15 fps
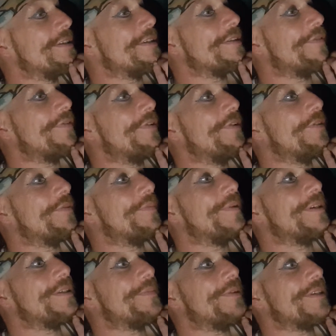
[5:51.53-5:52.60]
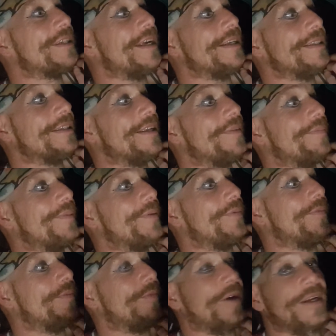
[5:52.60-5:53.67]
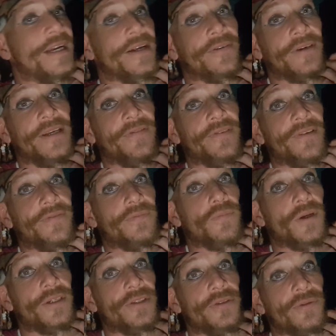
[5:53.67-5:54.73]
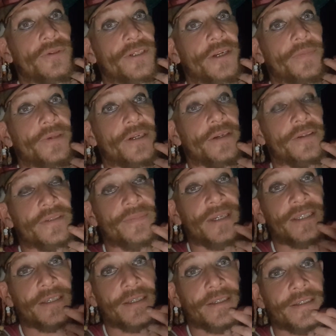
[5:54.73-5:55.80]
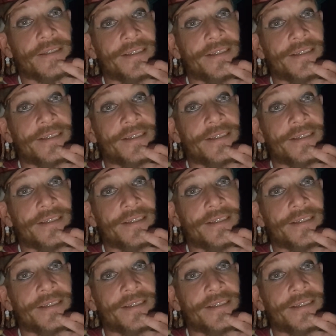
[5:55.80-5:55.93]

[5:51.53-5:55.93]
There's a few little bits, but it's getting to that bit where now, even if one drawer's open, it looks messy.